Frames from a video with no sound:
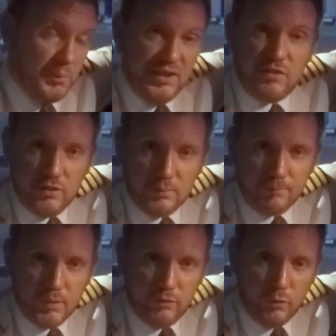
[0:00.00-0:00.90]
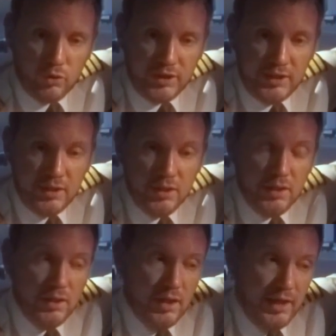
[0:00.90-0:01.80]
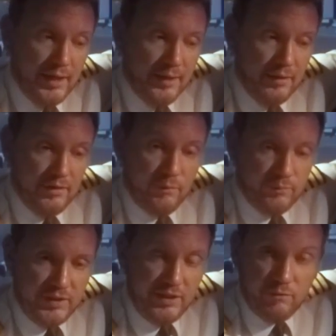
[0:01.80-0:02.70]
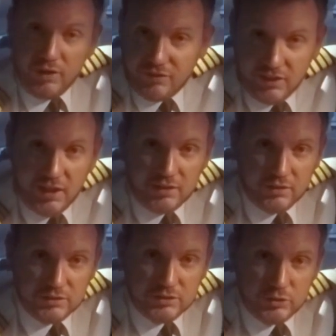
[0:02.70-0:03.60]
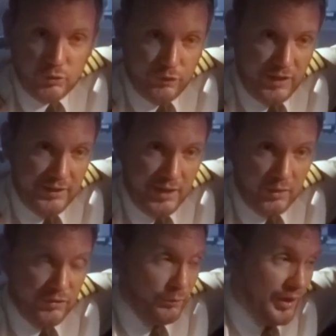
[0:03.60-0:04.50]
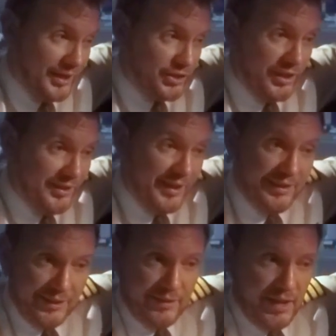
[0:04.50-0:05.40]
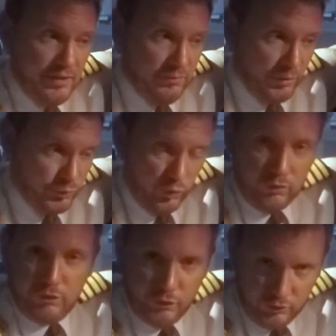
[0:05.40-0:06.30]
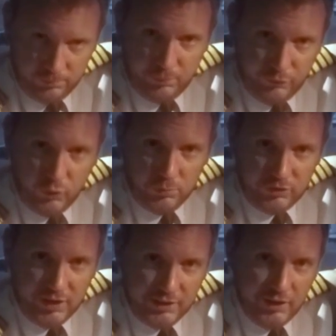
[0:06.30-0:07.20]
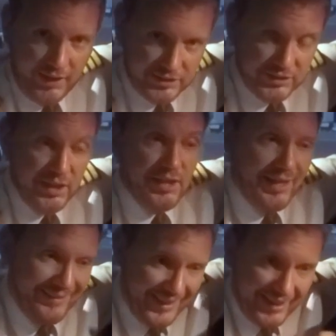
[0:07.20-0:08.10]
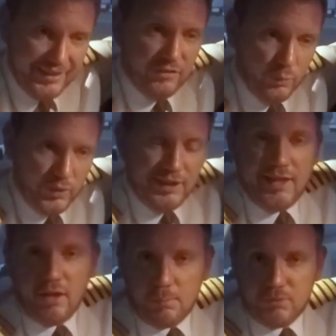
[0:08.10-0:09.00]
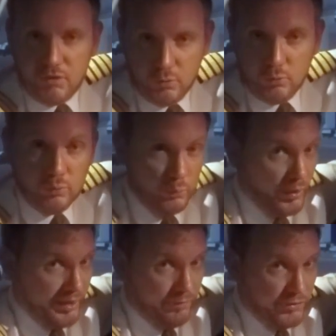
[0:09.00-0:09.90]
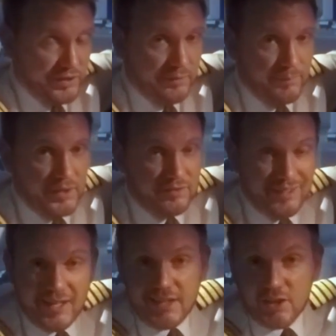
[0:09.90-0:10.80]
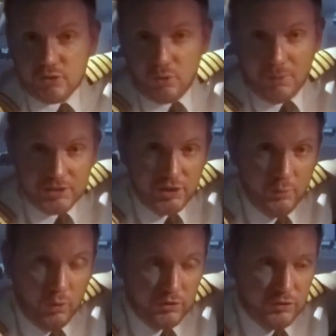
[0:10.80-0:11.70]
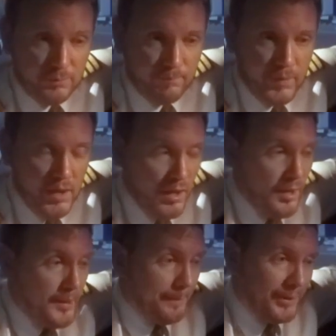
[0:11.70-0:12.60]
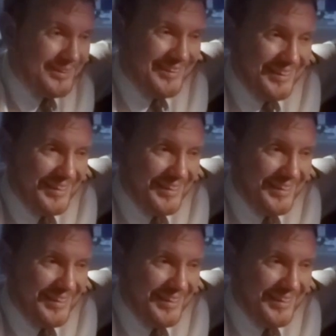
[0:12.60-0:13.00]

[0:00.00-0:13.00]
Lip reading: easier for the investigators to find out that, well, actually they did a wrongful performance calculation, and that is what led up to whatever the sad outcome actually was. But